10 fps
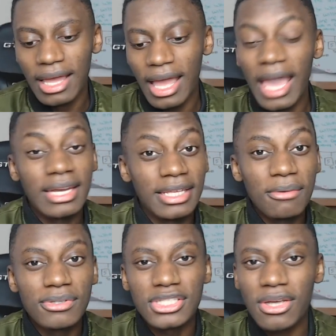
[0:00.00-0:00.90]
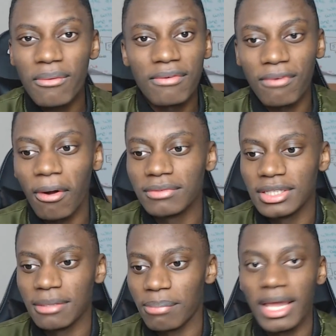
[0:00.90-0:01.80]
And he was so involved in
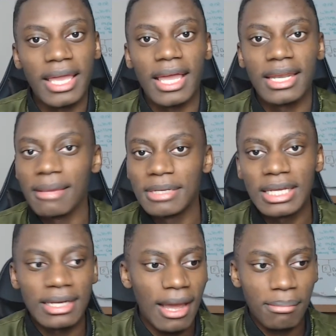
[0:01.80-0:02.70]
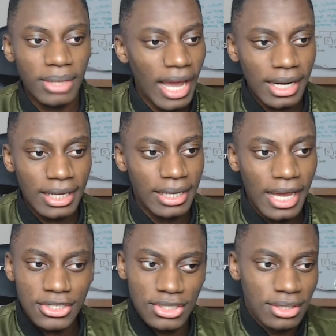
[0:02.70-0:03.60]
the play. And him and Gnabry had a
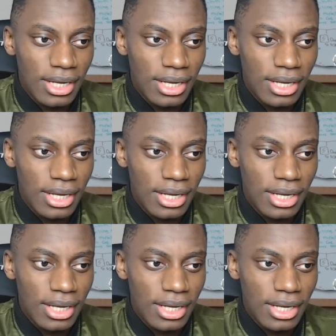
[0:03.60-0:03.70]
connection.